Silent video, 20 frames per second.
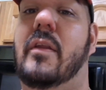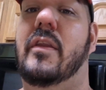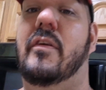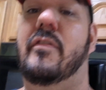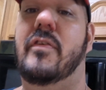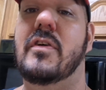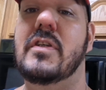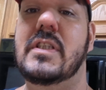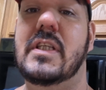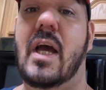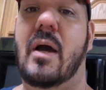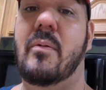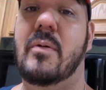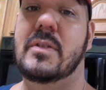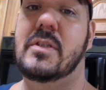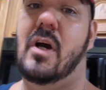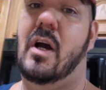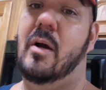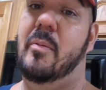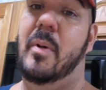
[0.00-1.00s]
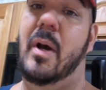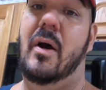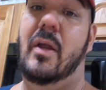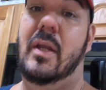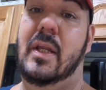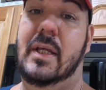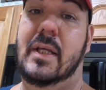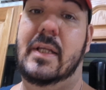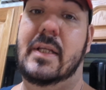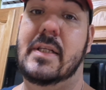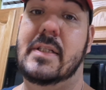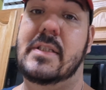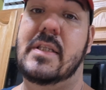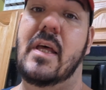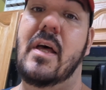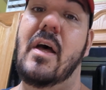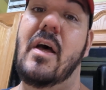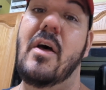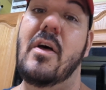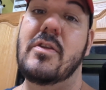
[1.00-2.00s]
the first thing I want to talk about is
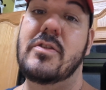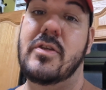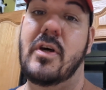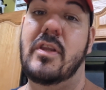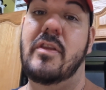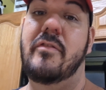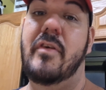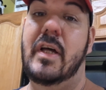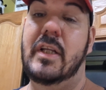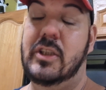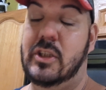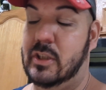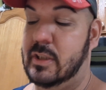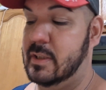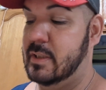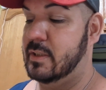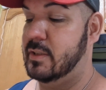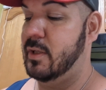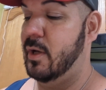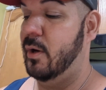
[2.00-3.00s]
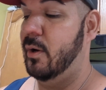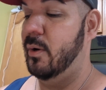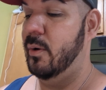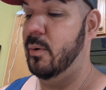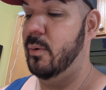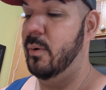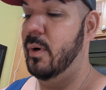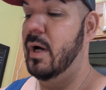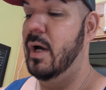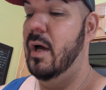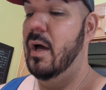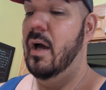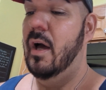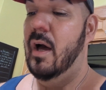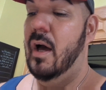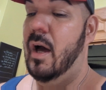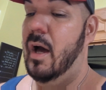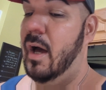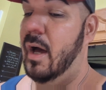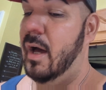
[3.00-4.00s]
the veggies. So,
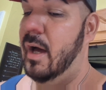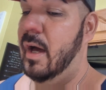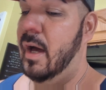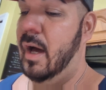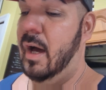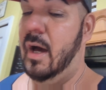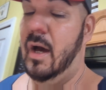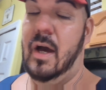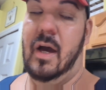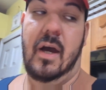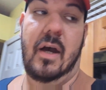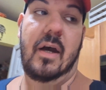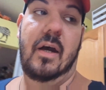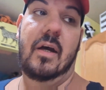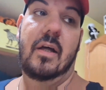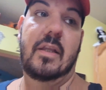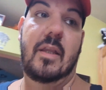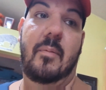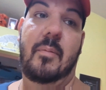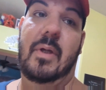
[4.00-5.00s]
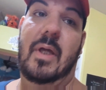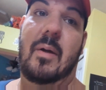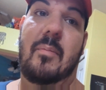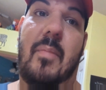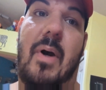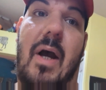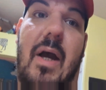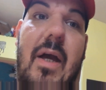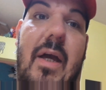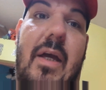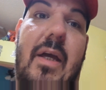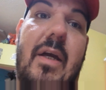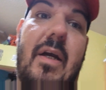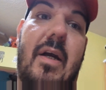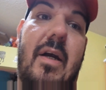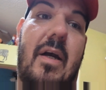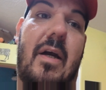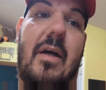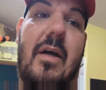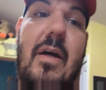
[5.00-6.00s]
let me get my
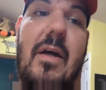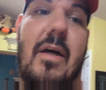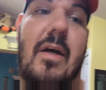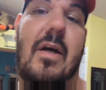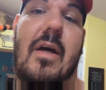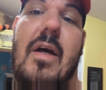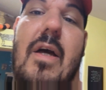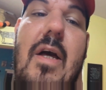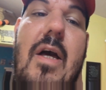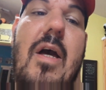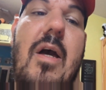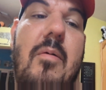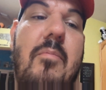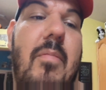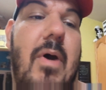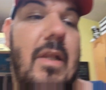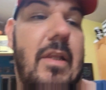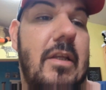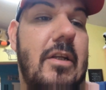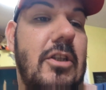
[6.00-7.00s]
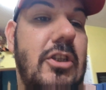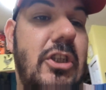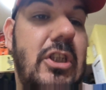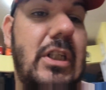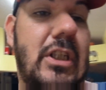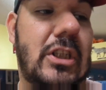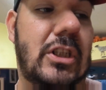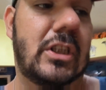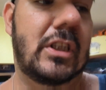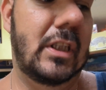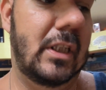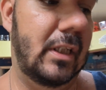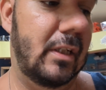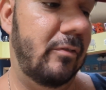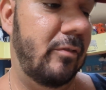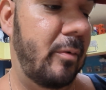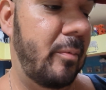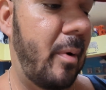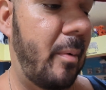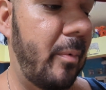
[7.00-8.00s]
little cheat sheet.
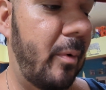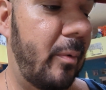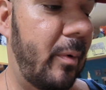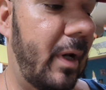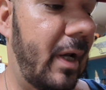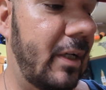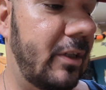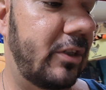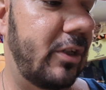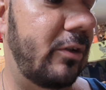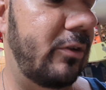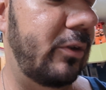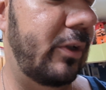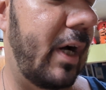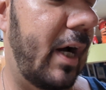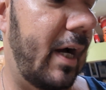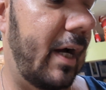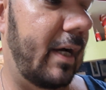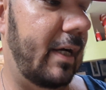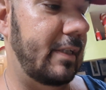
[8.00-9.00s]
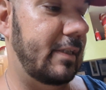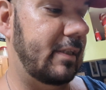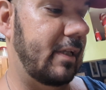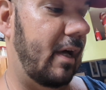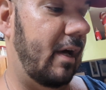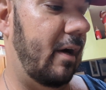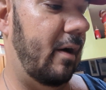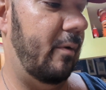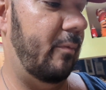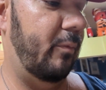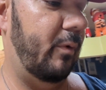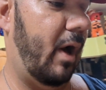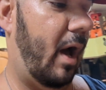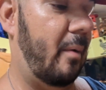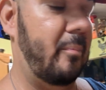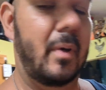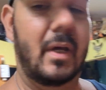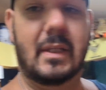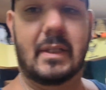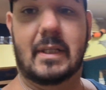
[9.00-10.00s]
Remember when I showed you guys
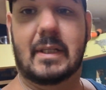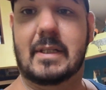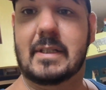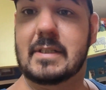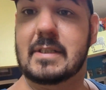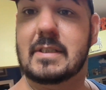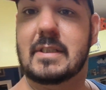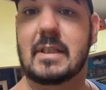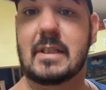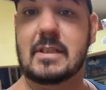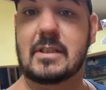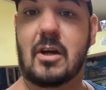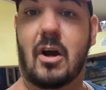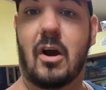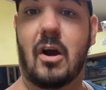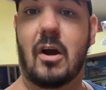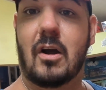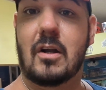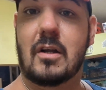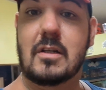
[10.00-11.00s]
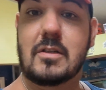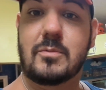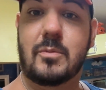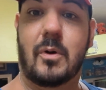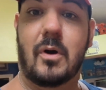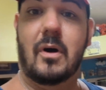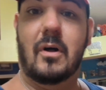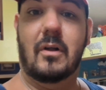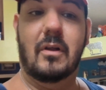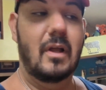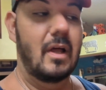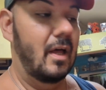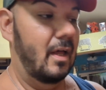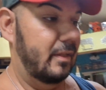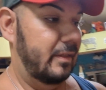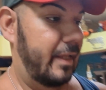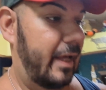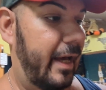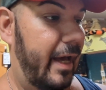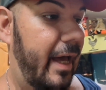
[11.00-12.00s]
I made these cards? Well,
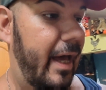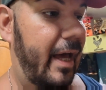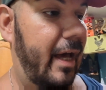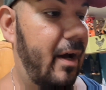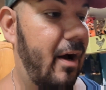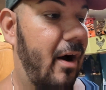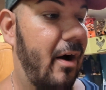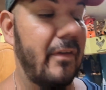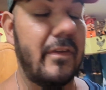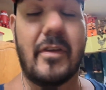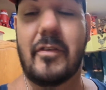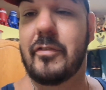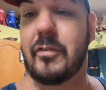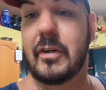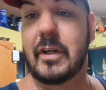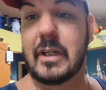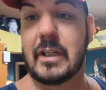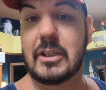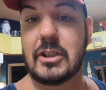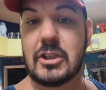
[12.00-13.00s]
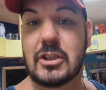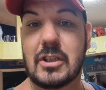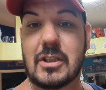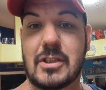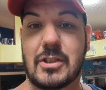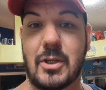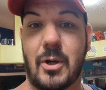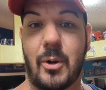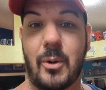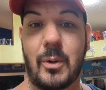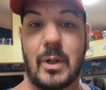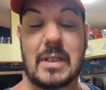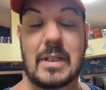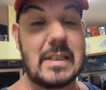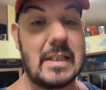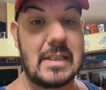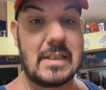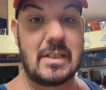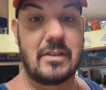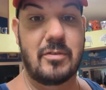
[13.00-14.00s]
they hang on the fridge, so
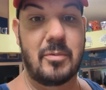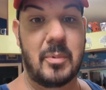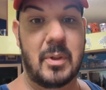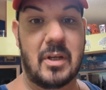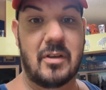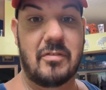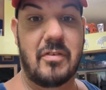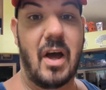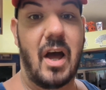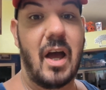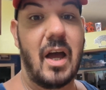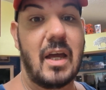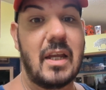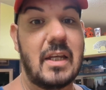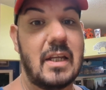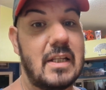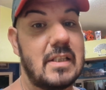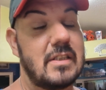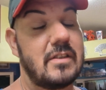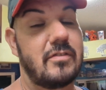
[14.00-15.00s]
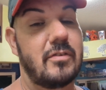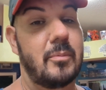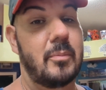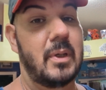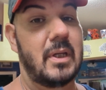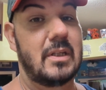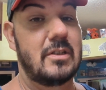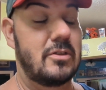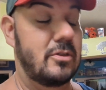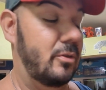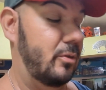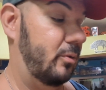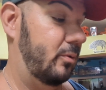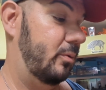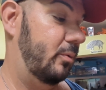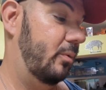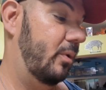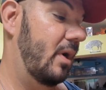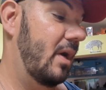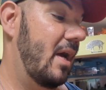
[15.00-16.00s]
it's easy for me to find, easy for me
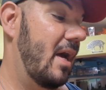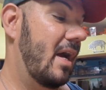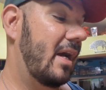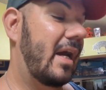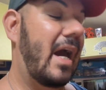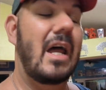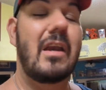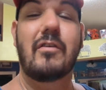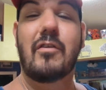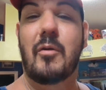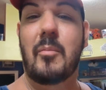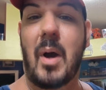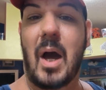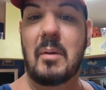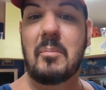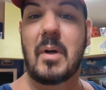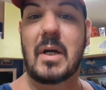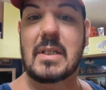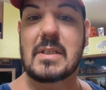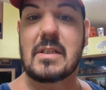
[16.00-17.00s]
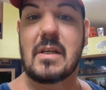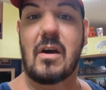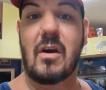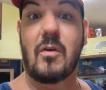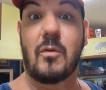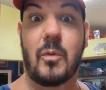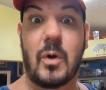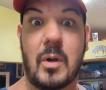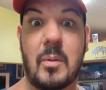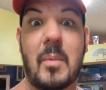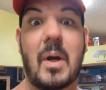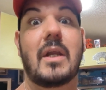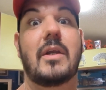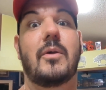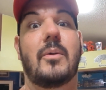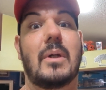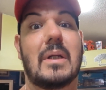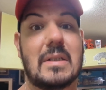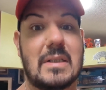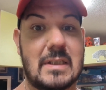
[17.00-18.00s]
to kind of remind myself, what am I
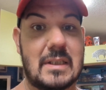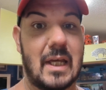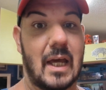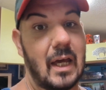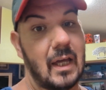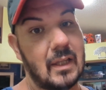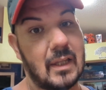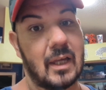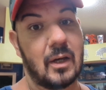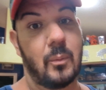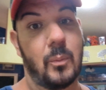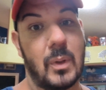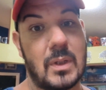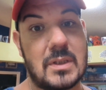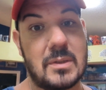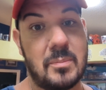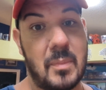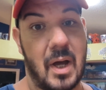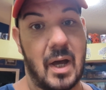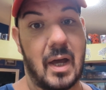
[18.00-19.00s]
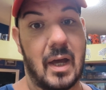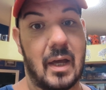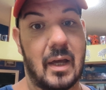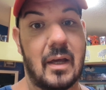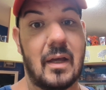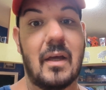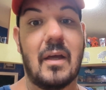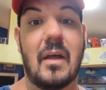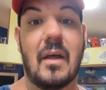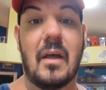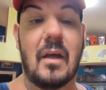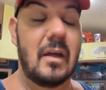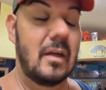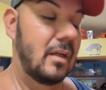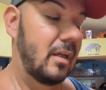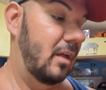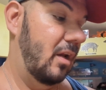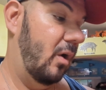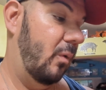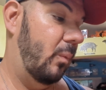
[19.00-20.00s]
doing today? Like what's my,
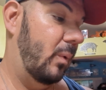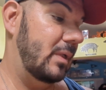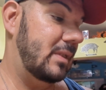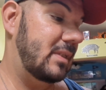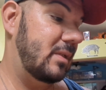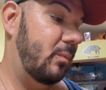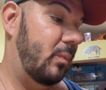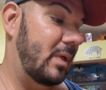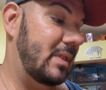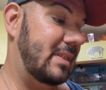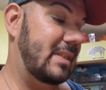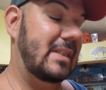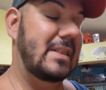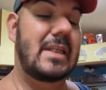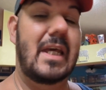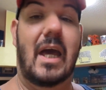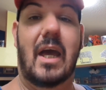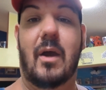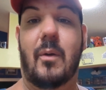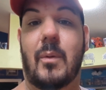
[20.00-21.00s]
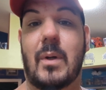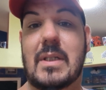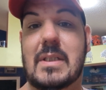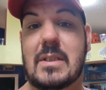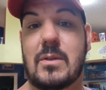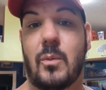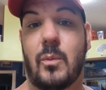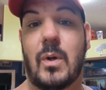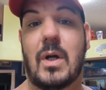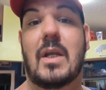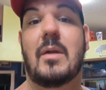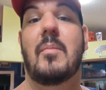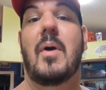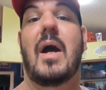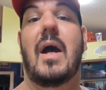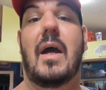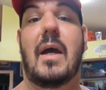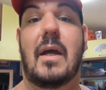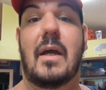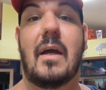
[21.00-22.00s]
what's the day? What am
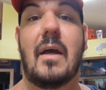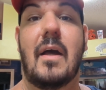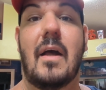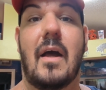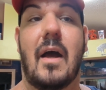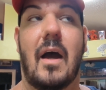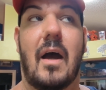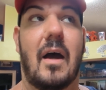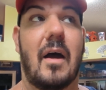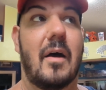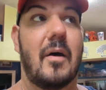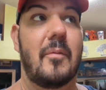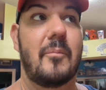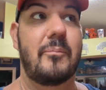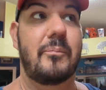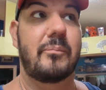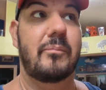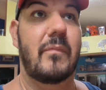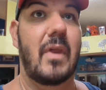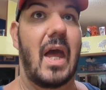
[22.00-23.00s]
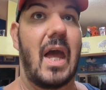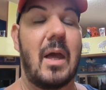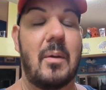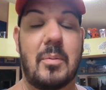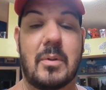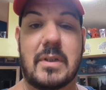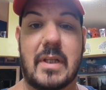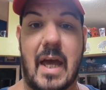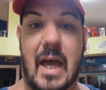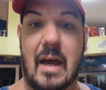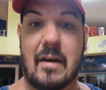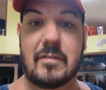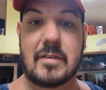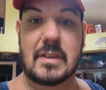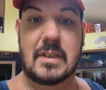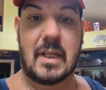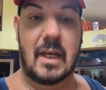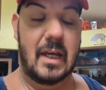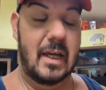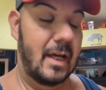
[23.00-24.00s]
I able to have
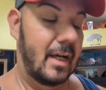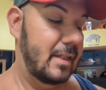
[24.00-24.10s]
today,